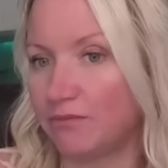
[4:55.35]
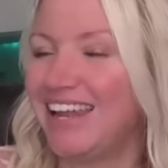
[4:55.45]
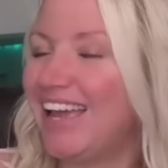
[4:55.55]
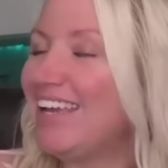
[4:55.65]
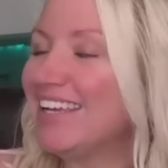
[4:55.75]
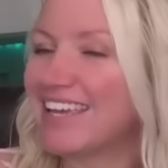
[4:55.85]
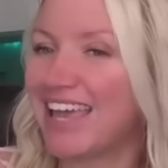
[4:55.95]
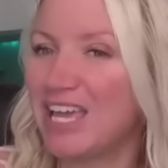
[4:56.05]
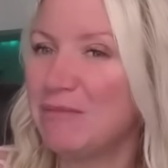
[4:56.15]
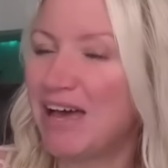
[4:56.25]
Hank
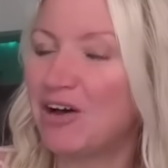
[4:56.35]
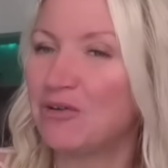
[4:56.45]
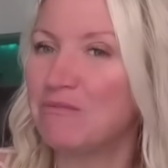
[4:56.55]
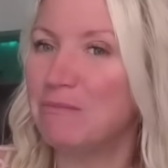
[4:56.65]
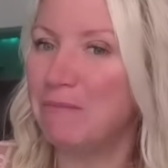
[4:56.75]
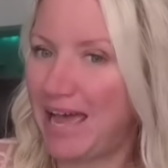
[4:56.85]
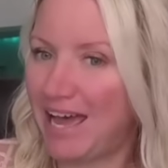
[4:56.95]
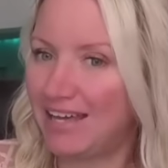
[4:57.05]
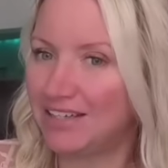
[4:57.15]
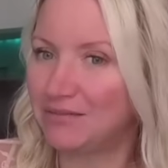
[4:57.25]
came out
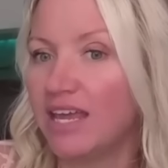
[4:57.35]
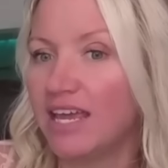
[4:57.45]
mad.